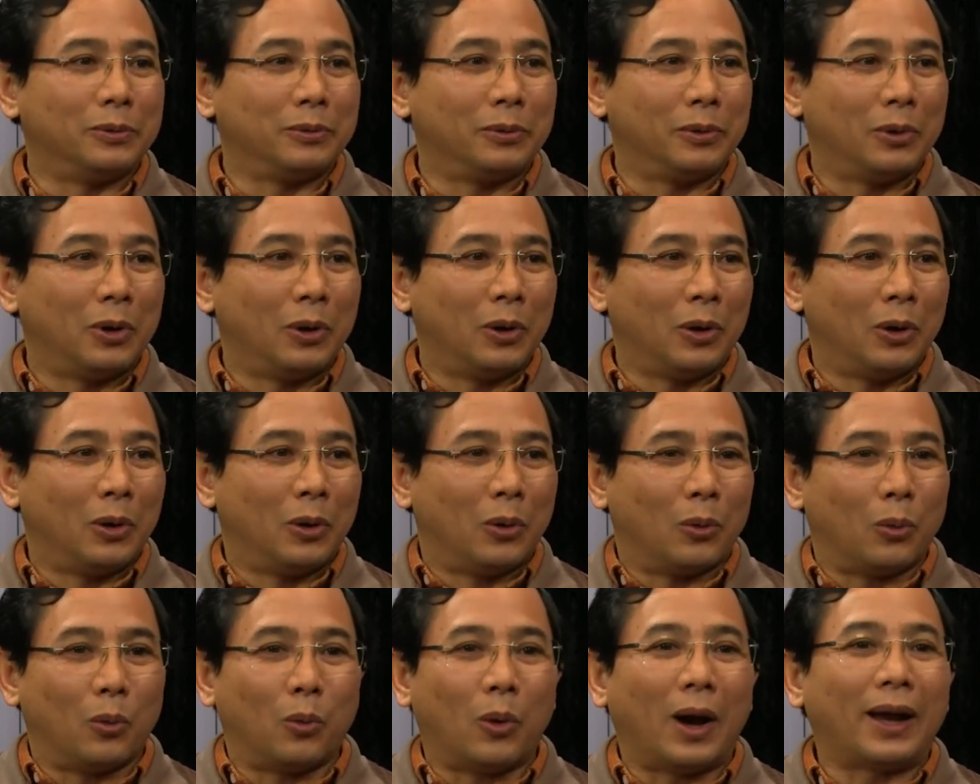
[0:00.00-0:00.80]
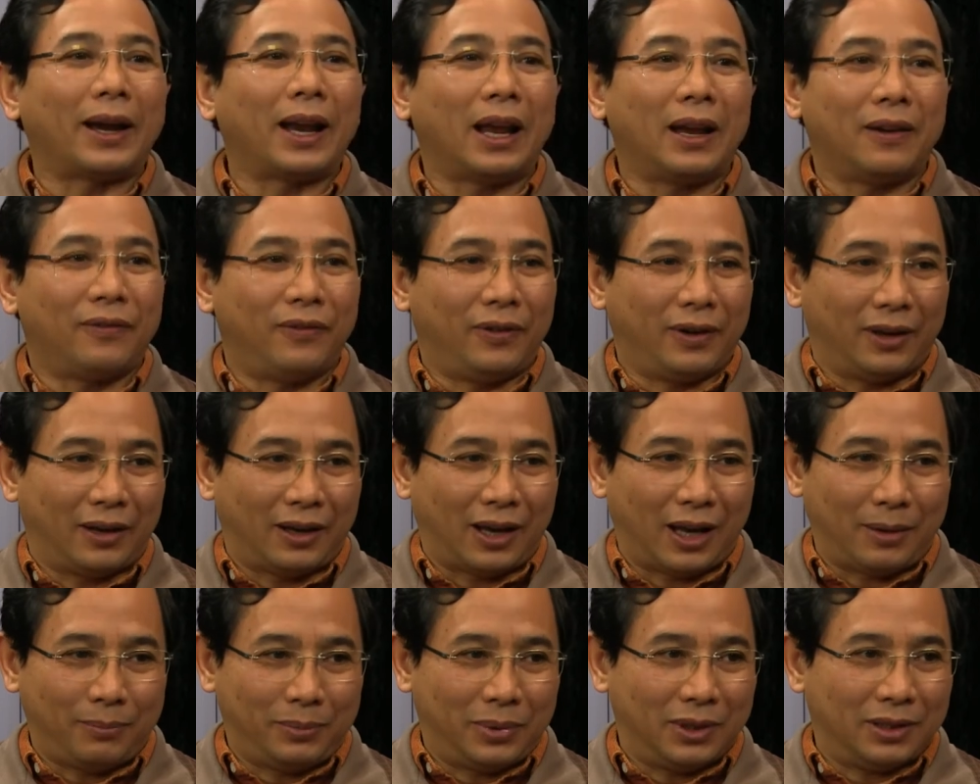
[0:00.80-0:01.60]
Mm. Whatever
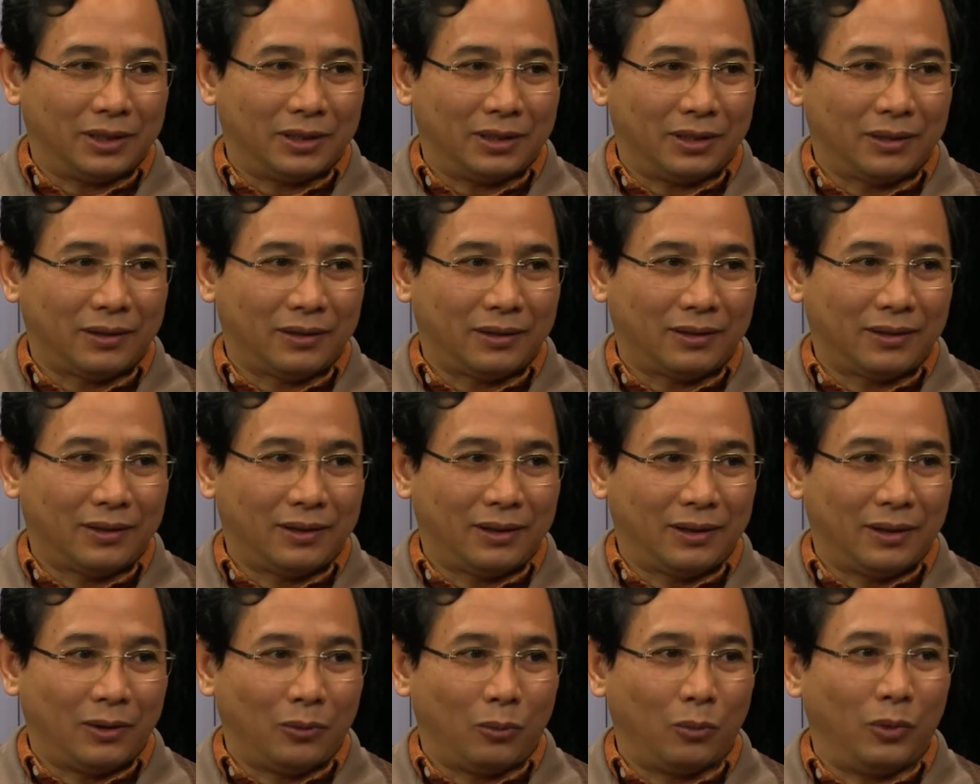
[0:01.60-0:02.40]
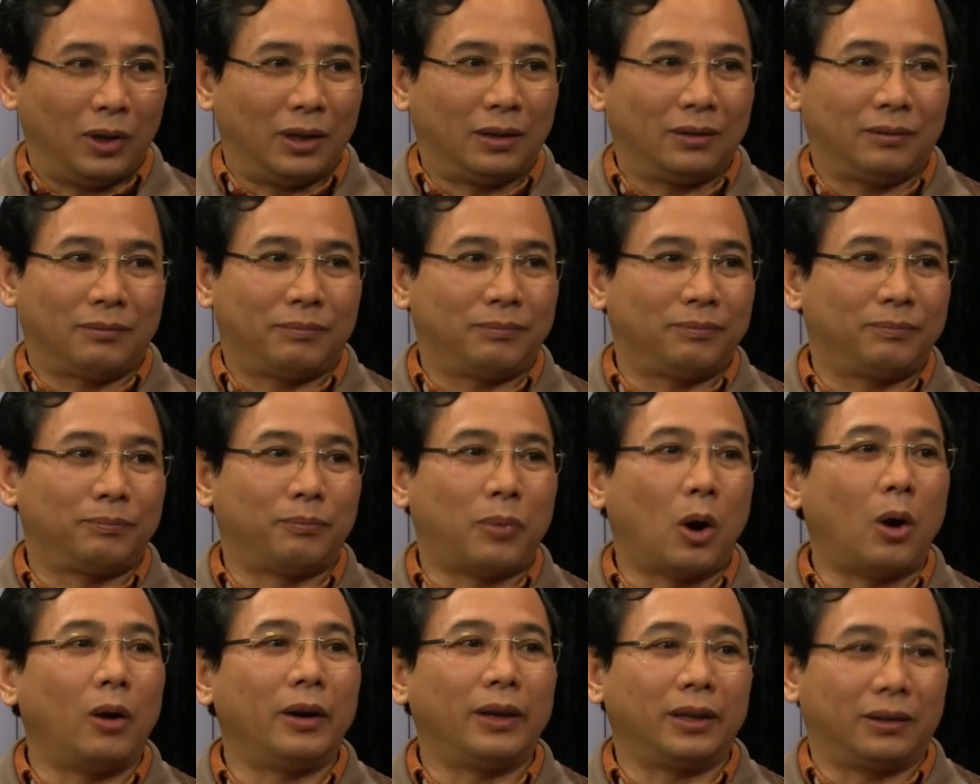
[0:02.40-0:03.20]
happened with
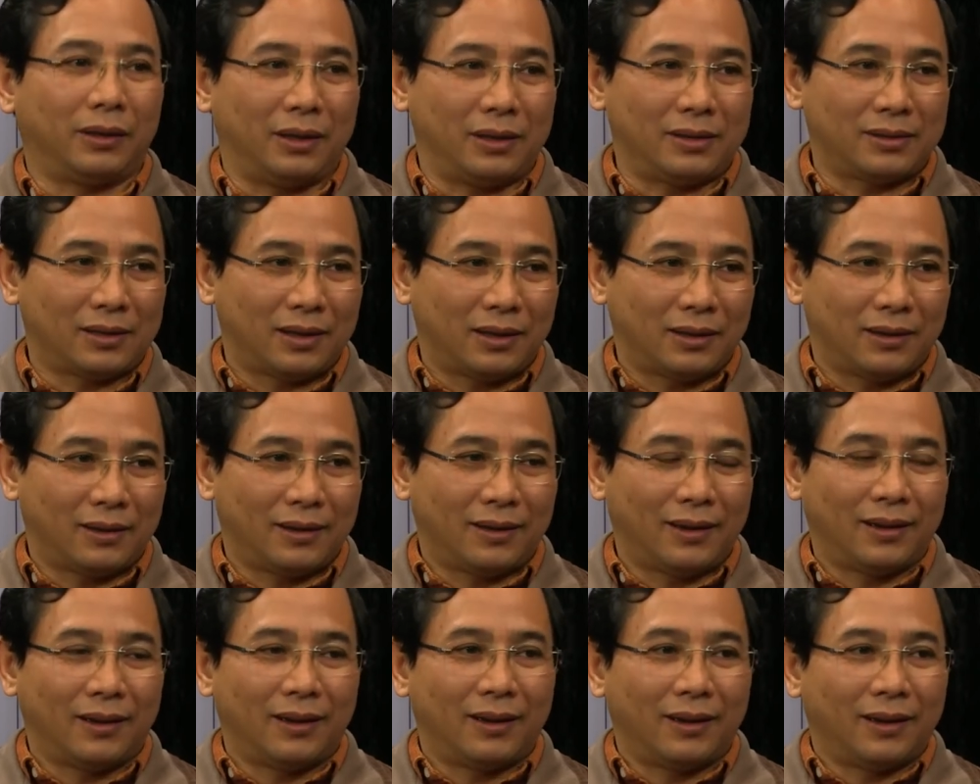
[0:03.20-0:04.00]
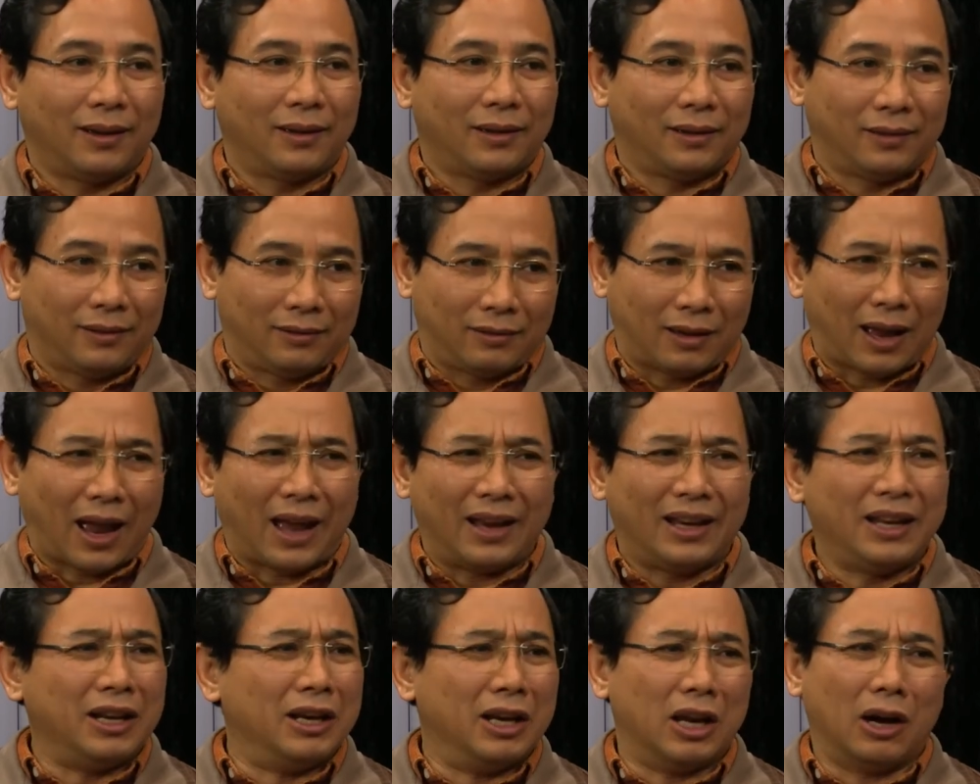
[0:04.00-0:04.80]
politics, yeah. I
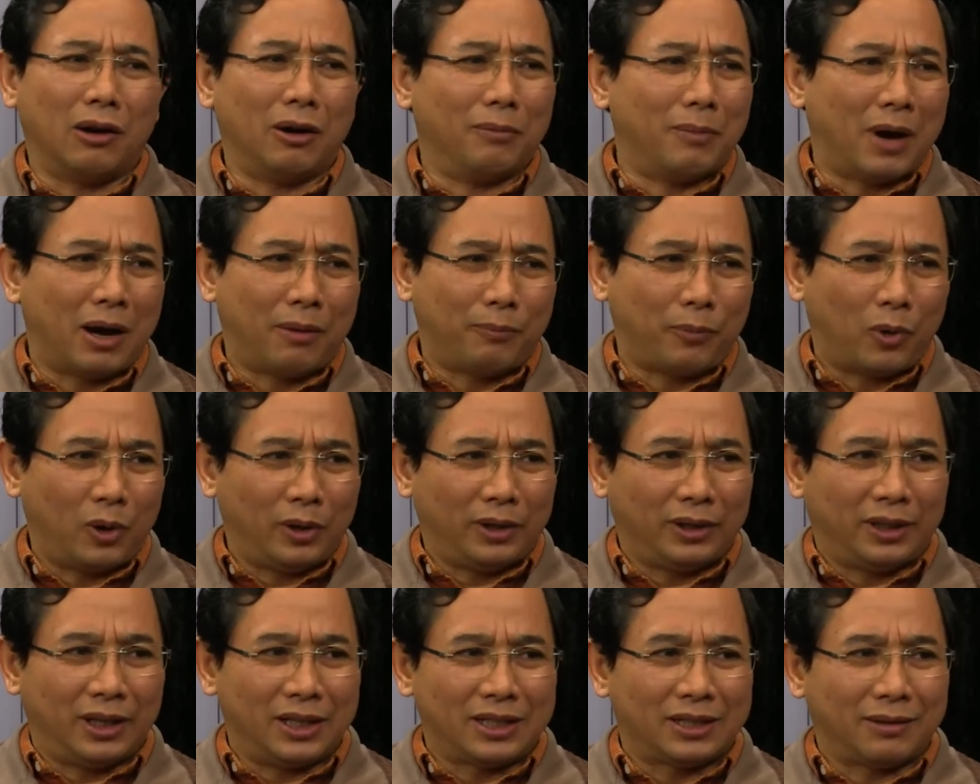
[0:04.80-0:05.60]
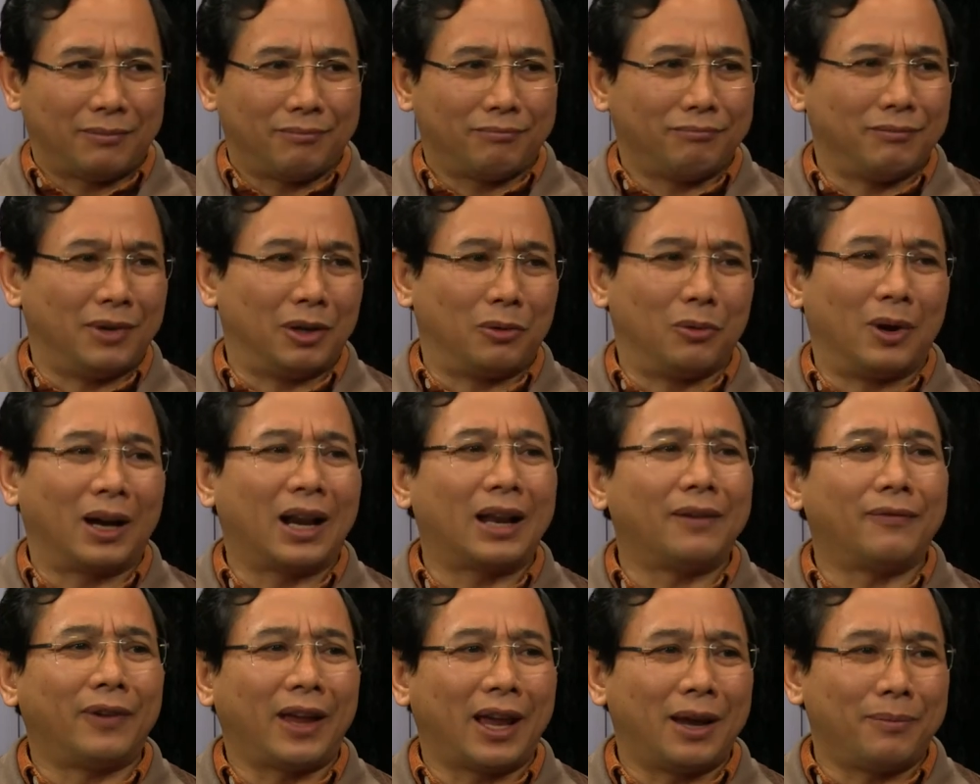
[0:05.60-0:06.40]
didn't know about politics, but
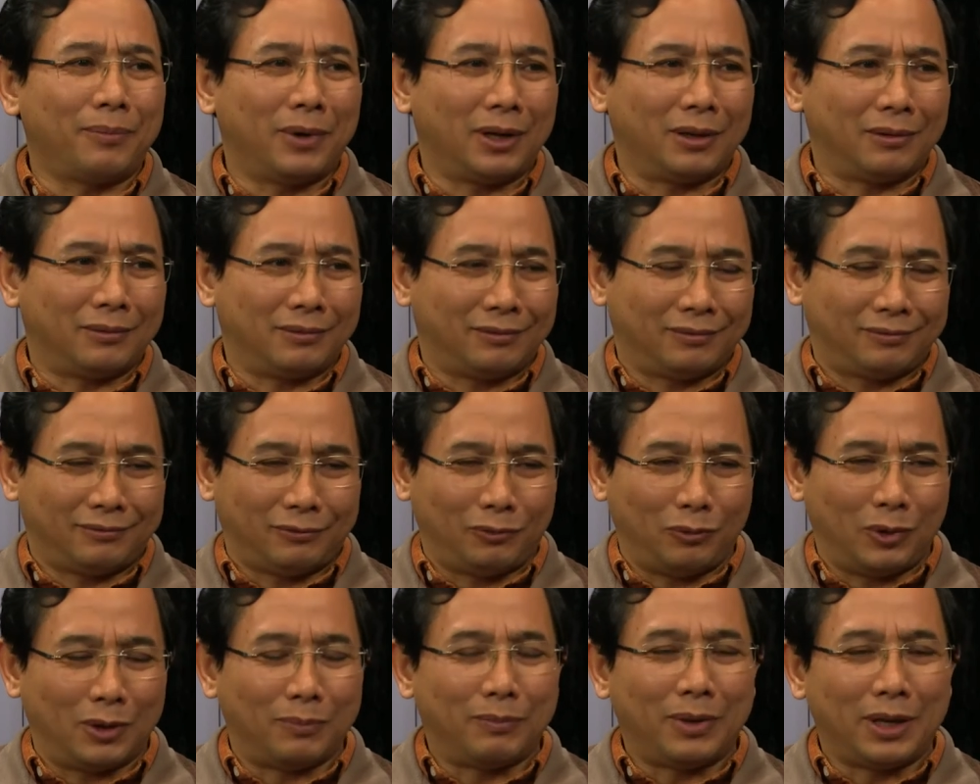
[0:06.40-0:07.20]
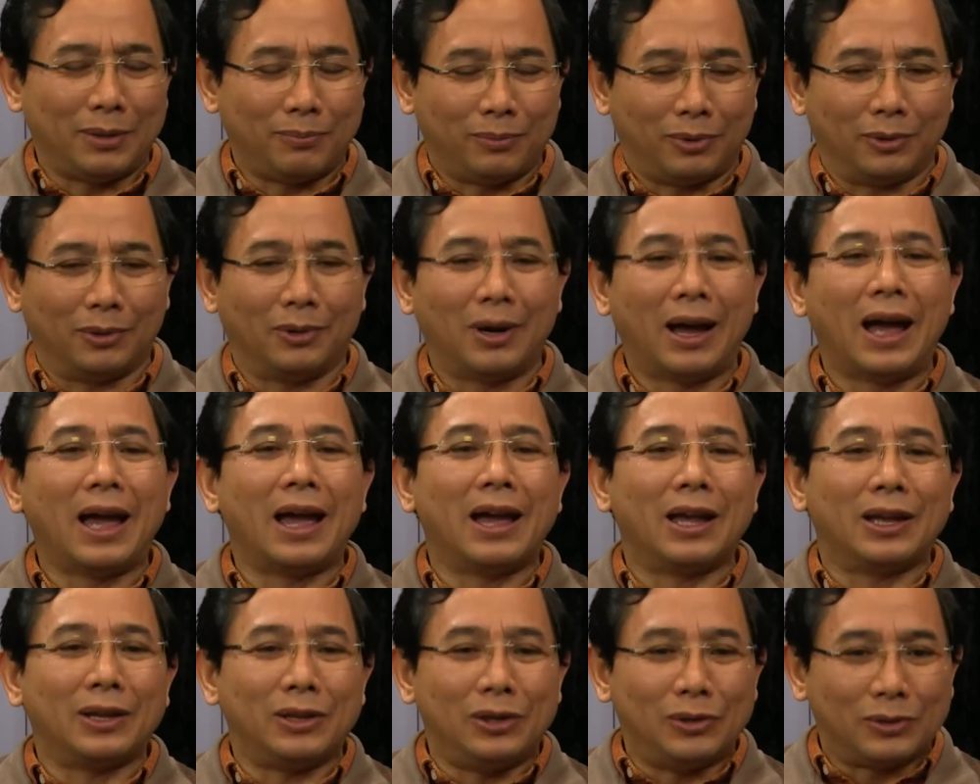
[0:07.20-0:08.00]
whatever happened yeah. with people,
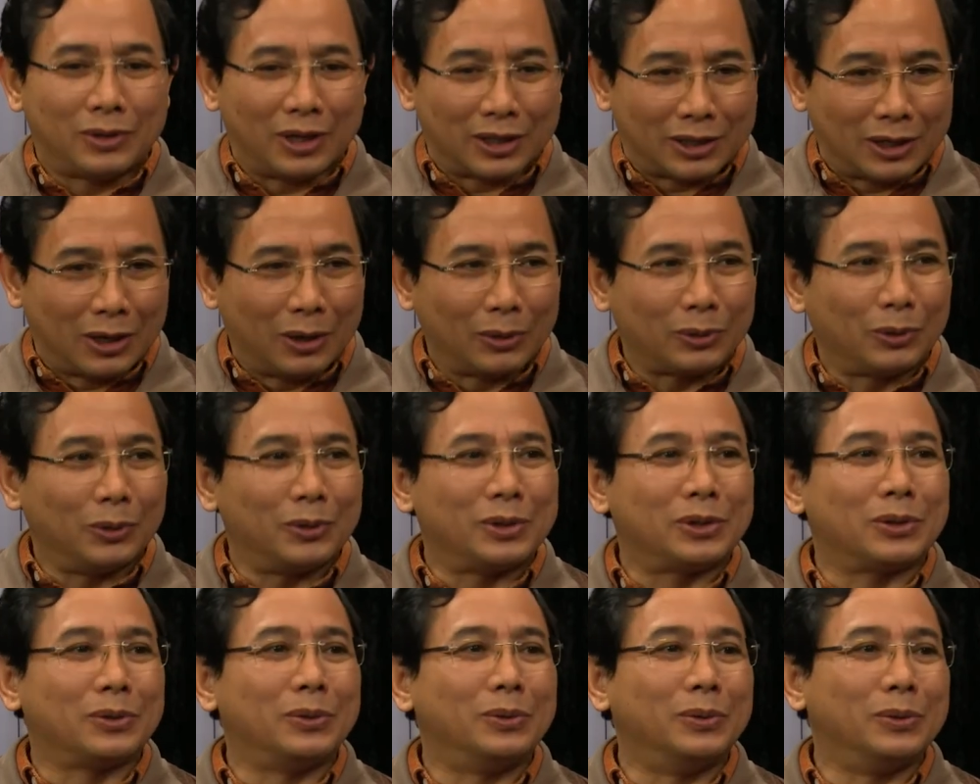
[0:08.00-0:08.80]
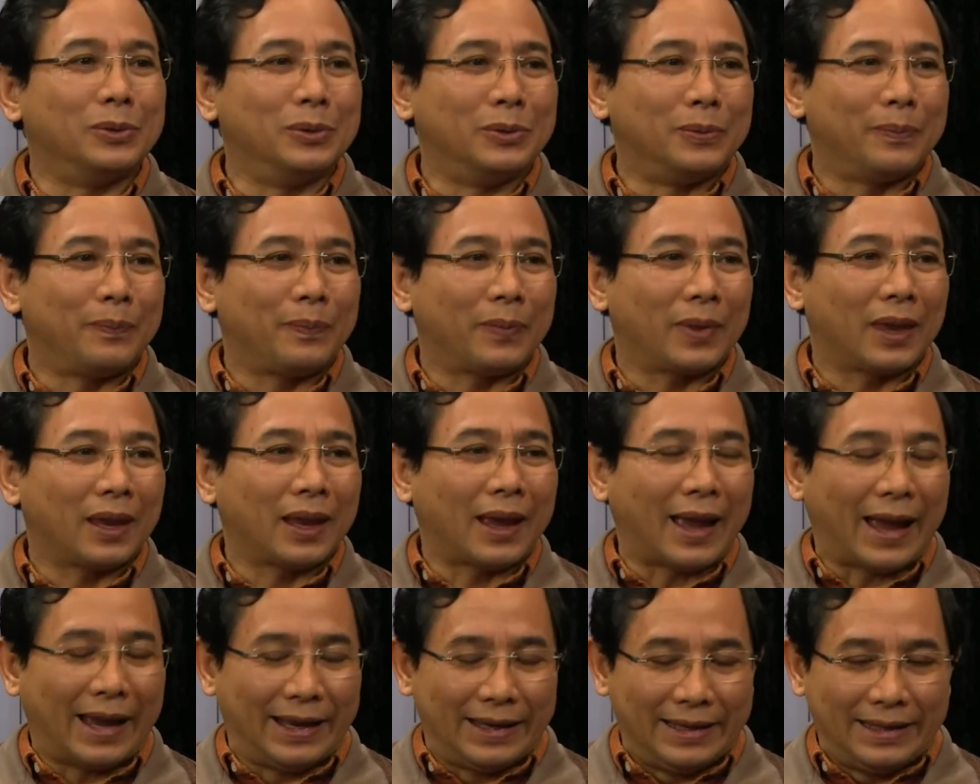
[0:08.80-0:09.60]
you just go to school.
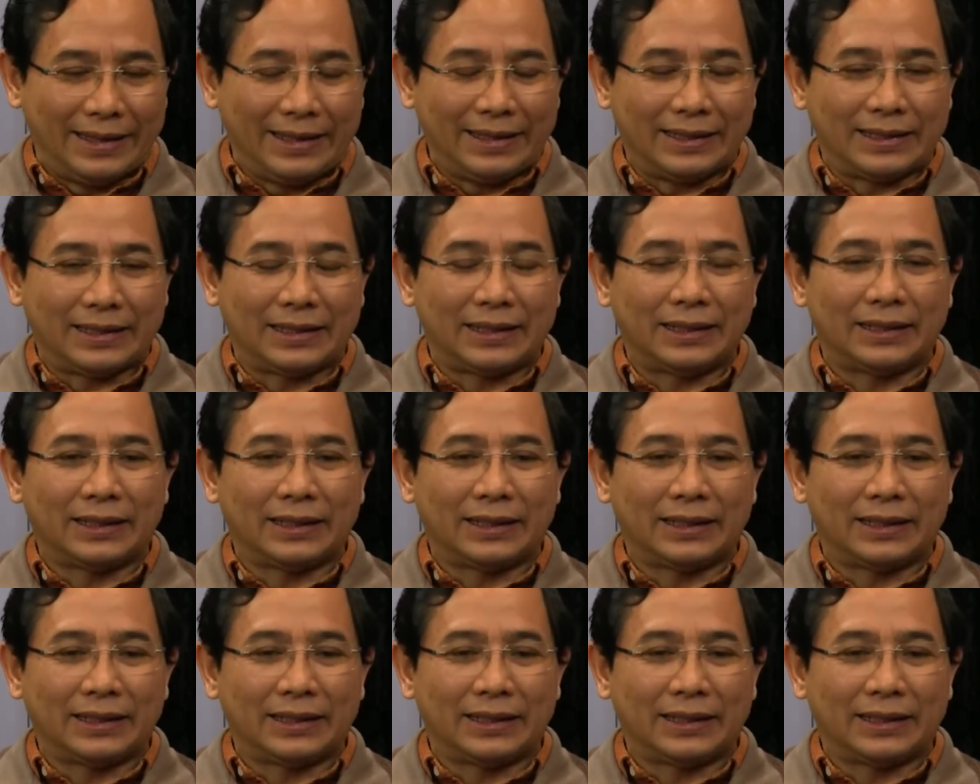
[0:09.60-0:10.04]
Yeah. I did.